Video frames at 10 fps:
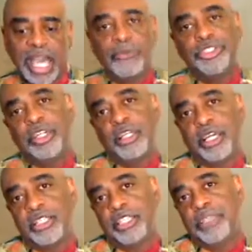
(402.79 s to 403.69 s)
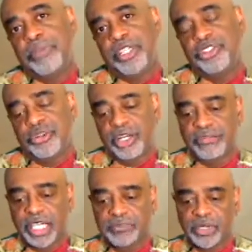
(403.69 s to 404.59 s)
I want you to look at this picture
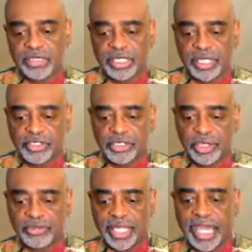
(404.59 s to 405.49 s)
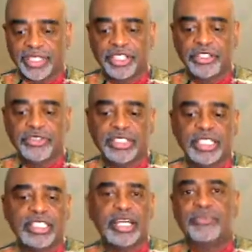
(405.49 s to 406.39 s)
of that person that you don't like till you
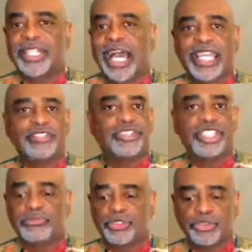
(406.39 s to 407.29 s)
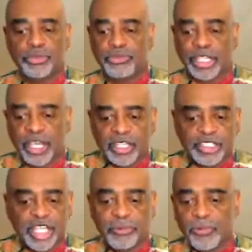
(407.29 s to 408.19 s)
see some light or some truth
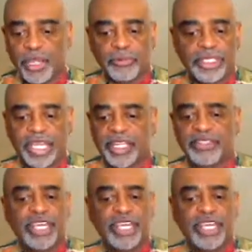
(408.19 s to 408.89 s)
somewhere within it.